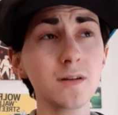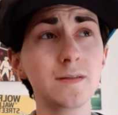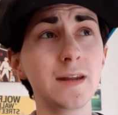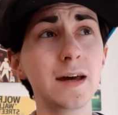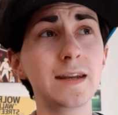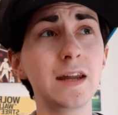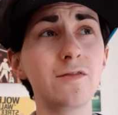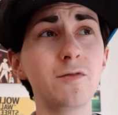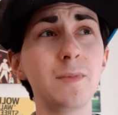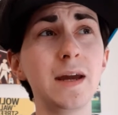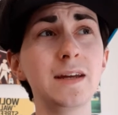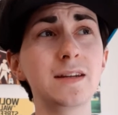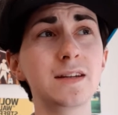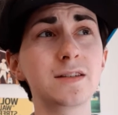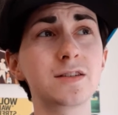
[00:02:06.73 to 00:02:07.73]
that never
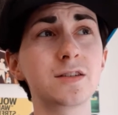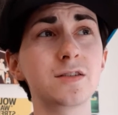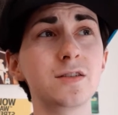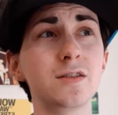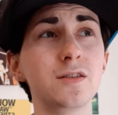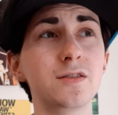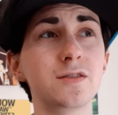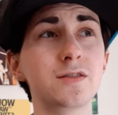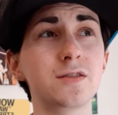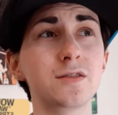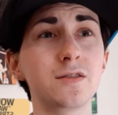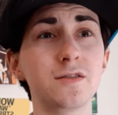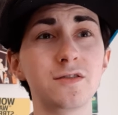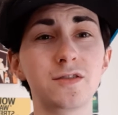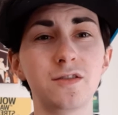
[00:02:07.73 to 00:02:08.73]
made it to
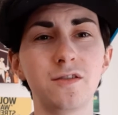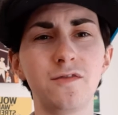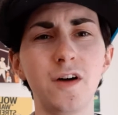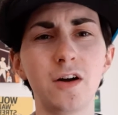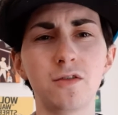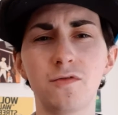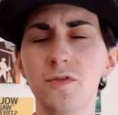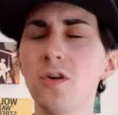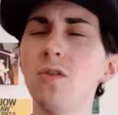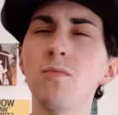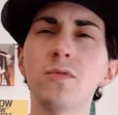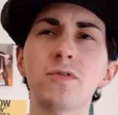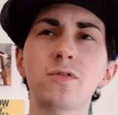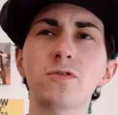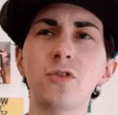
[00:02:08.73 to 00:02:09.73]
the final
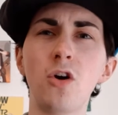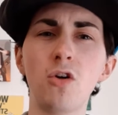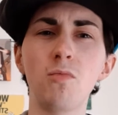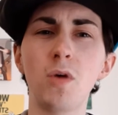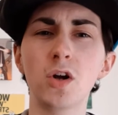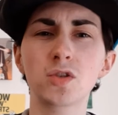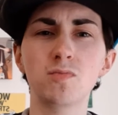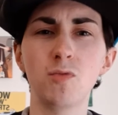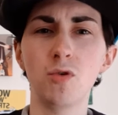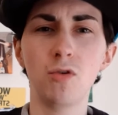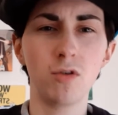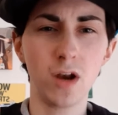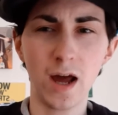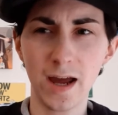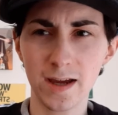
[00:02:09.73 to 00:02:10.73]
film is so much
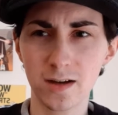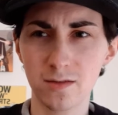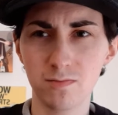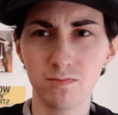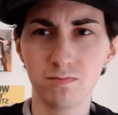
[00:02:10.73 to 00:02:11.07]
more, like,